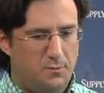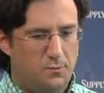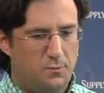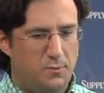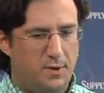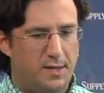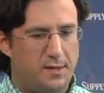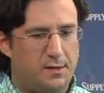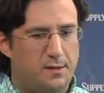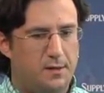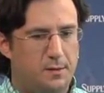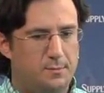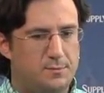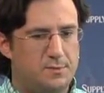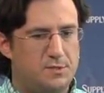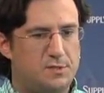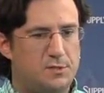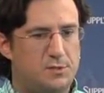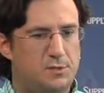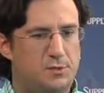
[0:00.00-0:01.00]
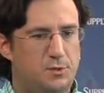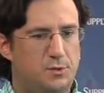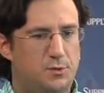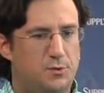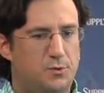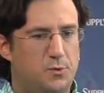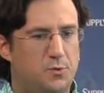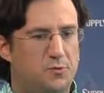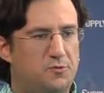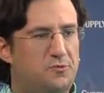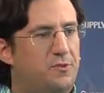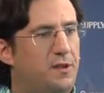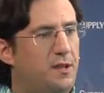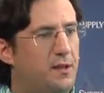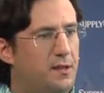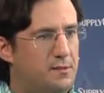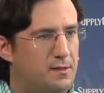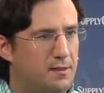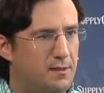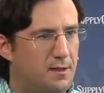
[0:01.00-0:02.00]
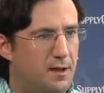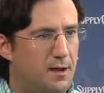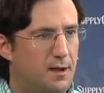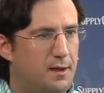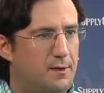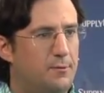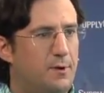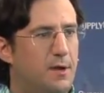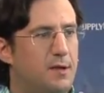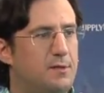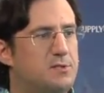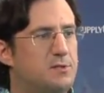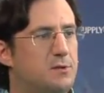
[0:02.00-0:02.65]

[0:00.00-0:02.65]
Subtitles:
when it comes to feeding the line, right?